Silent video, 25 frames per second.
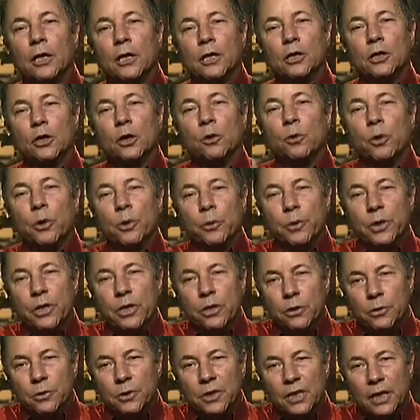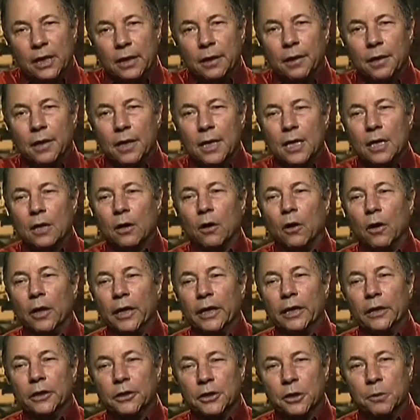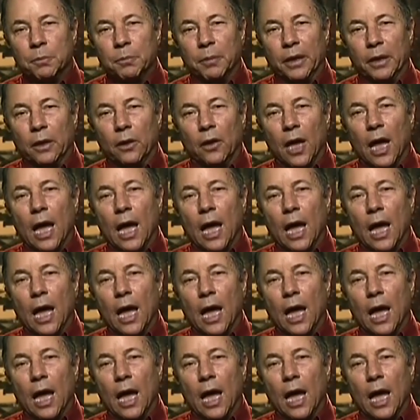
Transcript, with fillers: So we were using the oil spill,